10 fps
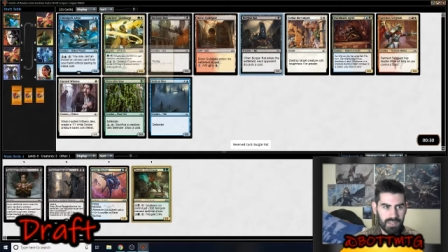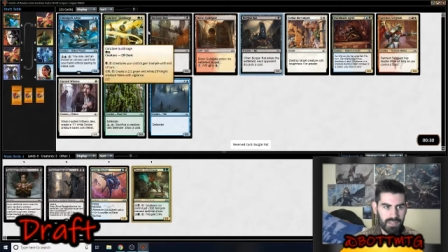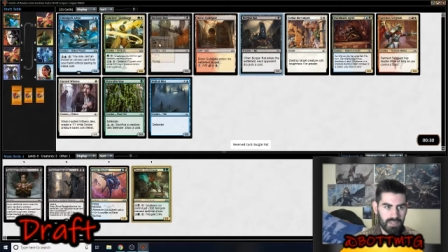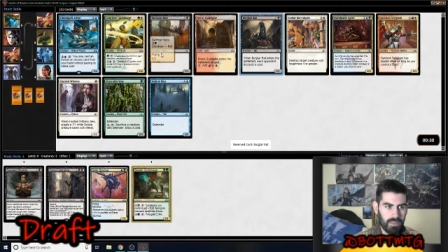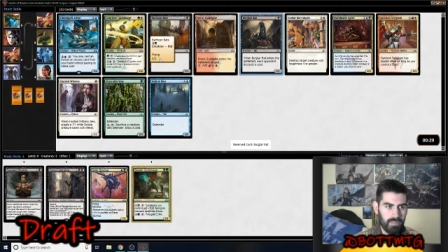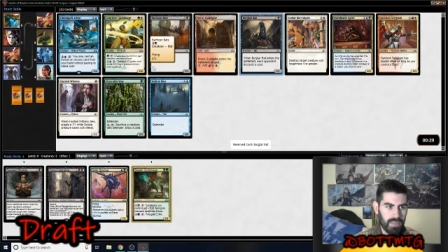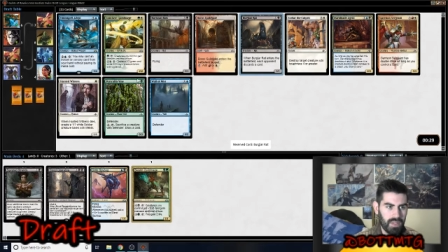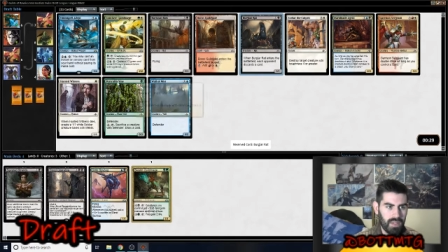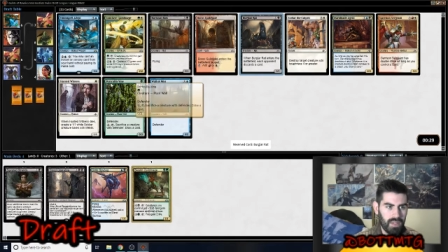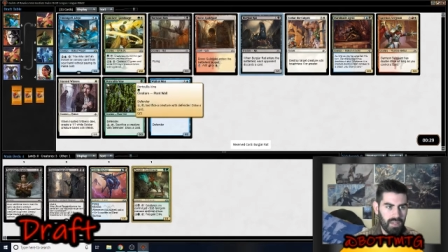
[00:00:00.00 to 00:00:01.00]
So
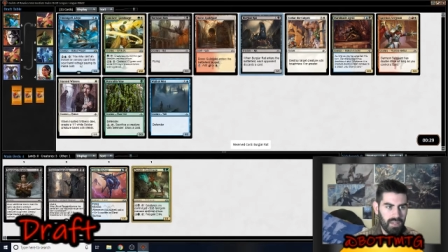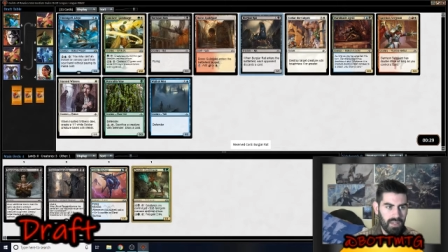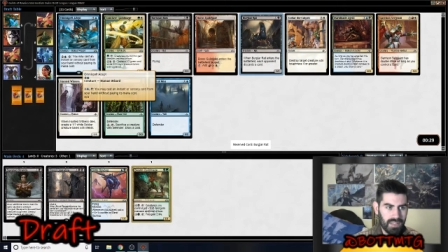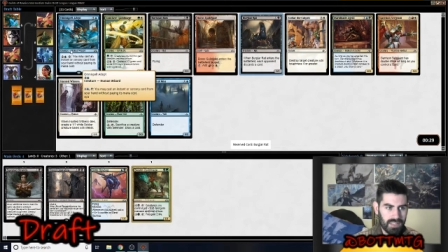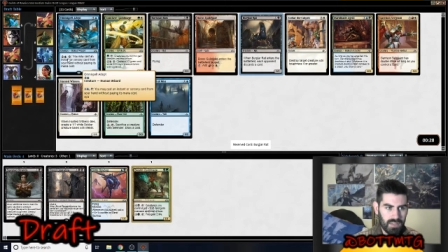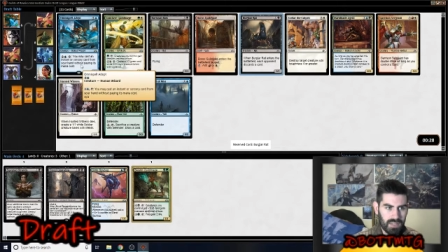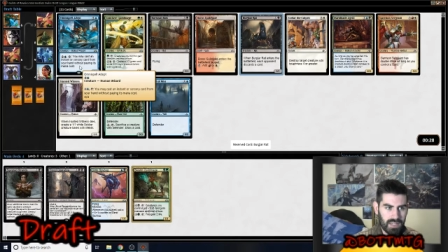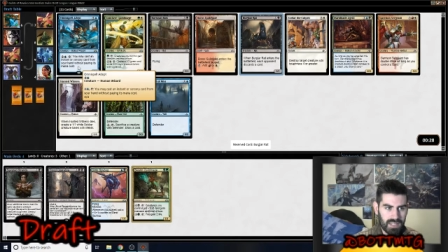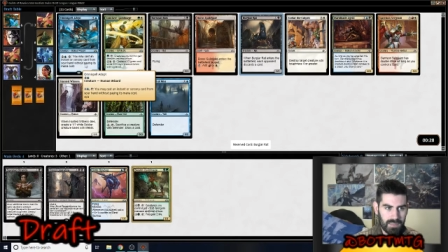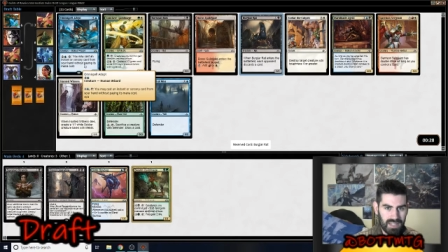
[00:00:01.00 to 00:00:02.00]
I guess you can
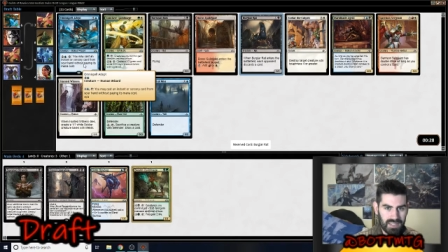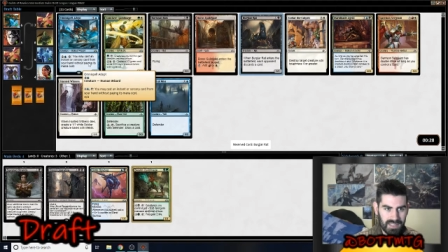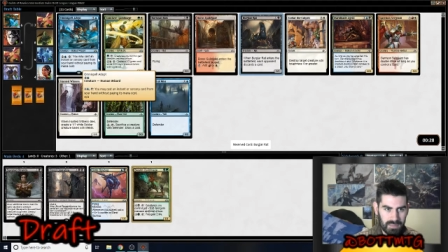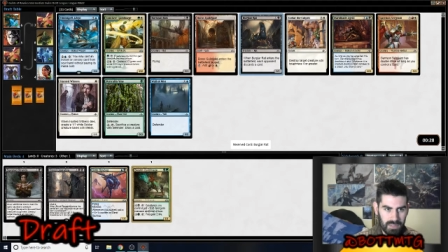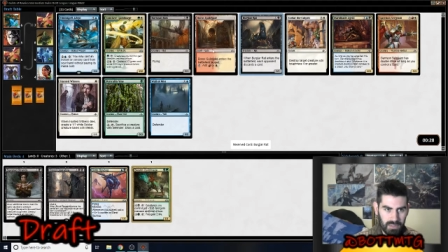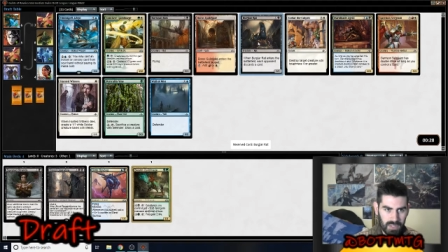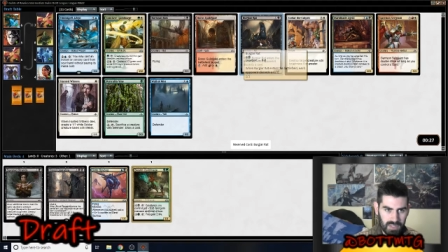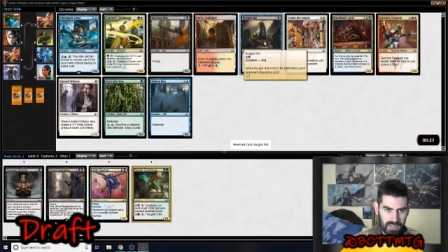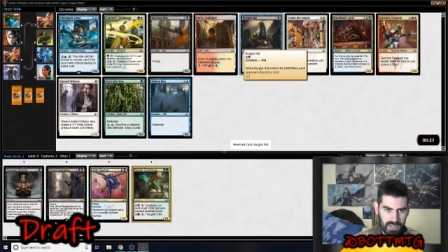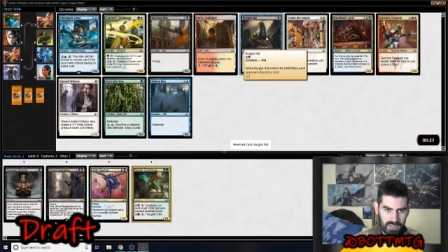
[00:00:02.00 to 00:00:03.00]
cast them at instant speed, which is
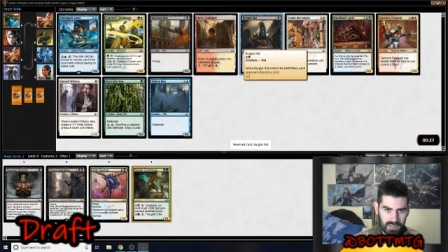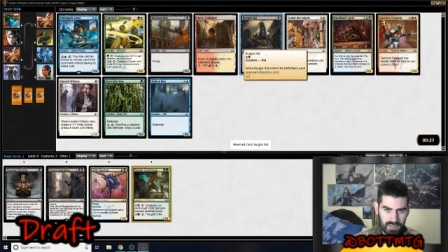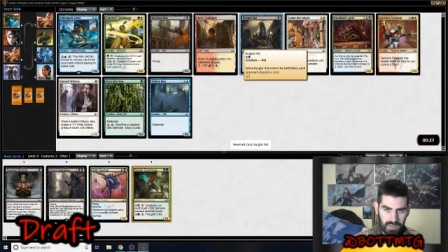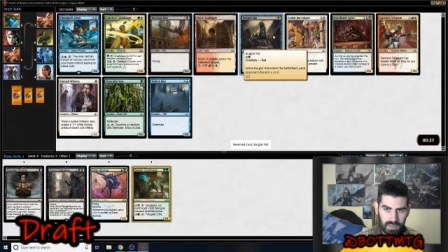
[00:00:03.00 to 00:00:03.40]
nice.